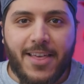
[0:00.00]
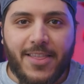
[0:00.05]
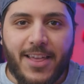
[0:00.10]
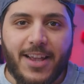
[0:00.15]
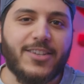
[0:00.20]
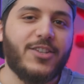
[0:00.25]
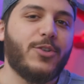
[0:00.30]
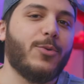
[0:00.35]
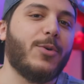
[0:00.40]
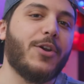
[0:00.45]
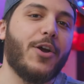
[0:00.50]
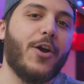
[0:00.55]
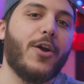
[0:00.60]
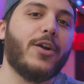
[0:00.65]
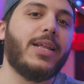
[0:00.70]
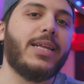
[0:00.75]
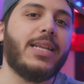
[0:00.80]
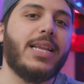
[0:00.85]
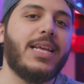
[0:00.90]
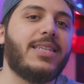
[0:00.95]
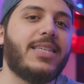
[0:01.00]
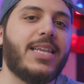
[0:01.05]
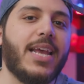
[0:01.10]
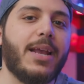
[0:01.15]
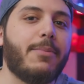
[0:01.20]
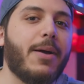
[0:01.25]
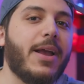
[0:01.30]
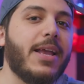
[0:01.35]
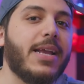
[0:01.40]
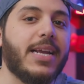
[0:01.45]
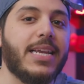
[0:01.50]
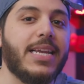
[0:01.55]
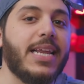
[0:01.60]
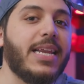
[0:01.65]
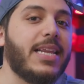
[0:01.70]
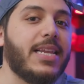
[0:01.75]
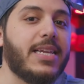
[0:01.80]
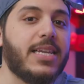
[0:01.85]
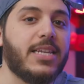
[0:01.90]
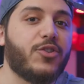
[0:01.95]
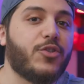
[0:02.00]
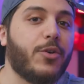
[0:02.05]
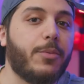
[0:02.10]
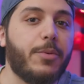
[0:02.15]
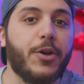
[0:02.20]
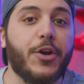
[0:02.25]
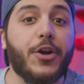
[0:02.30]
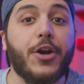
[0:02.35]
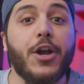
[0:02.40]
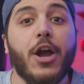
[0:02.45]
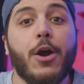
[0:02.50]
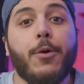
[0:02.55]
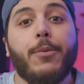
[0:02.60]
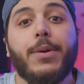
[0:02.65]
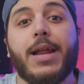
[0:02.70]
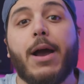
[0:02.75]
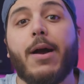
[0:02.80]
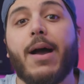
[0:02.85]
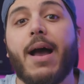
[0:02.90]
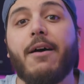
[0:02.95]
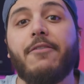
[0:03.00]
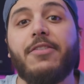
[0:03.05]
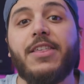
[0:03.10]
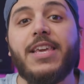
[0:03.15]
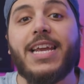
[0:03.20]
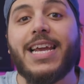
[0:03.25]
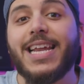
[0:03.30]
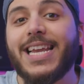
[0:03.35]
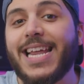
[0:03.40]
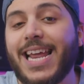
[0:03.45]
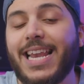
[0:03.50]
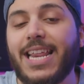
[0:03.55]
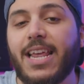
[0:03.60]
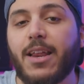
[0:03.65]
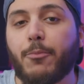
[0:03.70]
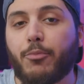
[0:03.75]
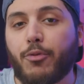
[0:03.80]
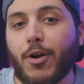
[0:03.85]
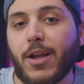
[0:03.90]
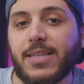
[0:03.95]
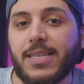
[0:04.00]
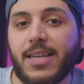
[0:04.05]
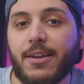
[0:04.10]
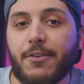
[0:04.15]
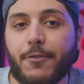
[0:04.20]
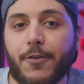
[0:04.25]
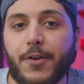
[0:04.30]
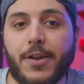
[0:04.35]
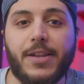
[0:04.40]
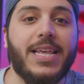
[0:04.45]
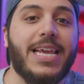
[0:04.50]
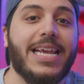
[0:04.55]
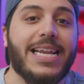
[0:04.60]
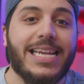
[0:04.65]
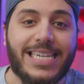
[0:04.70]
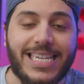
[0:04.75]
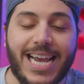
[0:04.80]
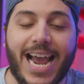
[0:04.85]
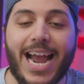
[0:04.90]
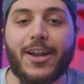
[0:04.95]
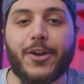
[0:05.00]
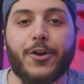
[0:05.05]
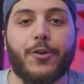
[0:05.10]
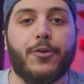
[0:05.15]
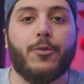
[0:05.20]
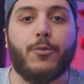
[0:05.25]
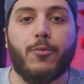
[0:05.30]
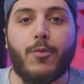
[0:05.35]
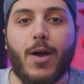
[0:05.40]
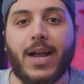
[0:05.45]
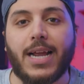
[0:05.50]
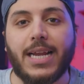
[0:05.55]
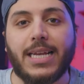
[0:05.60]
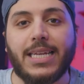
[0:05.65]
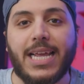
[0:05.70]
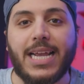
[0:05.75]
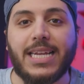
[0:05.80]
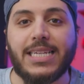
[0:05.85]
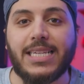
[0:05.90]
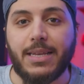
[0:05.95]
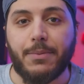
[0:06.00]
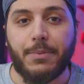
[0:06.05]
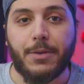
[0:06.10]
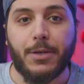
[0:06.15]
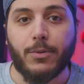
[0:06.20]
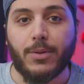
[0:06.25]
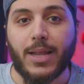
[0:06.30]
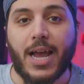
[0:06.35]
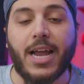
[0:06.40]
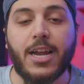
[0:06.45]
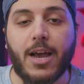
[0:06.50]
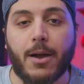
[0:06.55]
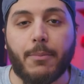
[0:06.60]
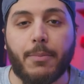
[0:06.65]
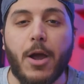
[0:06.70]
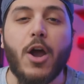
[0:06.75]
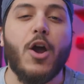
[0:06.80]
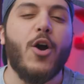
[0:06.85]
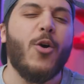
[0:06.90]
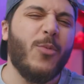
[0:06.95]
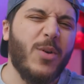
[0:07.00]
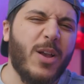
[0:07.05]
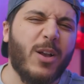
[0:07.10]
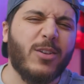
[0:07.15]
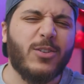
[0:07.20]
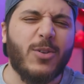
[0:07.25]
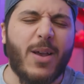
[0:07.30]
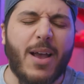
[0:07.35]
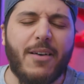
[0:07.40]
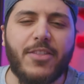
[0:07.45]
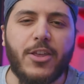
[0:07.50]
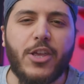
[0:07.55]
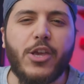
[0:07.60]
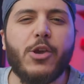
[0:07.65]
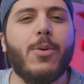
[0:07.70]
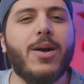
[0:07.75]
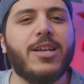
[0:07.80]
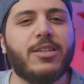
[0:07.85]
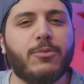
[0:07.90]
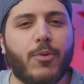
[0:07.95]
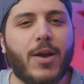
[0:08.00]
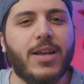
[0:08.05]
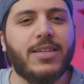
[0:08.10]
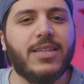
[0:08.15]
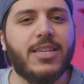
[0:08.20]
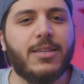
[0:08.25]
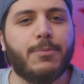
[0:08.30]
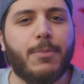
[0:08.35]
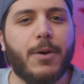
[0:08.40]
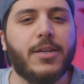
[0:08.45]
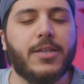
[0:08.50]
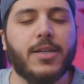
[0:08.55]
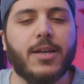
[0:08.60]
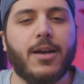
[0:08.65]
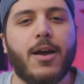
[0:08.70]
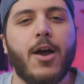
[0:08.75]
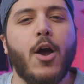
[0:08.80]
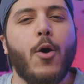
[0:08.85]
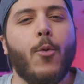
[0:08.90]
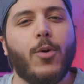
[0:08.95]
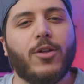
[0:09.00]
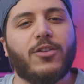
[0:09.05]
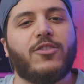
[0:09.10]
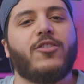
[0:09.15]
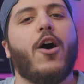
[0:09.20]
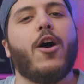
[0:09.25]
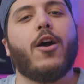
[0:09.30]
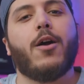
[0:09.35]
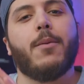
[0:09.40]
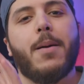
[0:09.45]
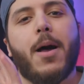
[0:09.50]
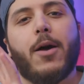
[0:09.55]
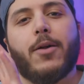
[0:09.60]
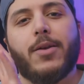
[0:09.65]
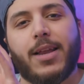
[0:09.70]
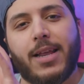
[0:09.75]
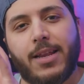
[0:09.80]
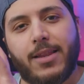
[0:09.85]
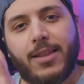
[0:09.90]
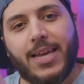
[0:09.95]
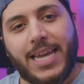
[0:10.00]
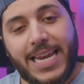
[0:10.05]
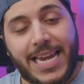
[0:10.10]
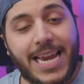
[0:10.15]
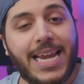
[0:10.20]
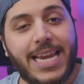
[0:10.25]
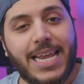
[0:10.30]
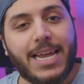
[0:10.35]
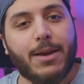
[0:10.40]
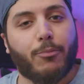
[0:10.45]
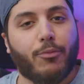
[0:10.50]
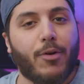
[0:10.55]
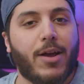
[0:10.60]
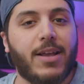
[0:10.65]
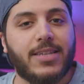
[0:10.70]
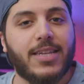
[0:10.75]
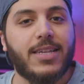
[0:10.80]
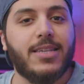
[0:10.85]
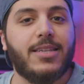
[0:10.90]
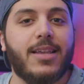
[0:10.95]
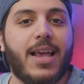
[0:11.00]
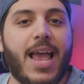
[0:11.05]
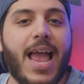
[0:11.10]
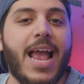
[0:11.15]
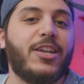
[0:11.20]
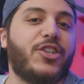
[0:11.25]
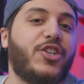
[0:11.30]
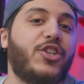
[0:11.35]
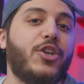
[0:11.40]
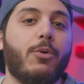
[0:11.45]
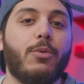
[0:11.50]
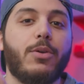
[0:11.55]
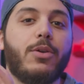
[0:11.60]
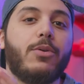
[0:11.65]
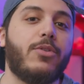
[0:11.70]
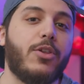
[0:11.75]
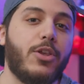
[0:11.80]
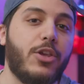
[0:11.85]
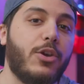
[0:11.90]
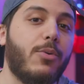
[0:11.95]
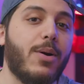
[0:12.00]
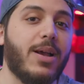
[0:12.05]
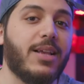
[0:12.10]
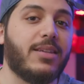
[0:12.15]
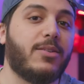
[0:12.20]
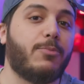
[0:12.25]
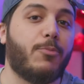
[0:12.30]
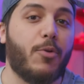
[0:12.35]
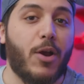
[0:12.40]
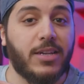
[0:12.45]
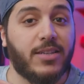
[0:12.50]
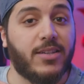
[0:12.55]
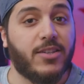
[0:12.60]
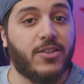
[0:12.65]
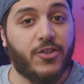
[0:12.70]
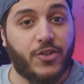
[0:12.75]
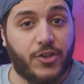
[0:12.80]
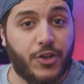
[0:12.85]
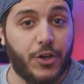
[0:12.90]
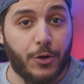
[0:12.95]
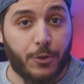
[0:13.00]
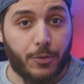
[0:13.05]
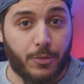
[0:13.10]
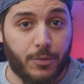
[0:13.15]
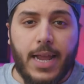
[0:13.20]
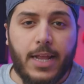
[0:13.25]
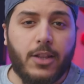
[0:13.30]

Thanks to an early listing by a Canadian distributor, we now have the Canadian pricing for the entire Rocket Lake C P U lineup. We also have the U S prices, but uh, we'll talk about the Canadian prices and show you the U S prices too.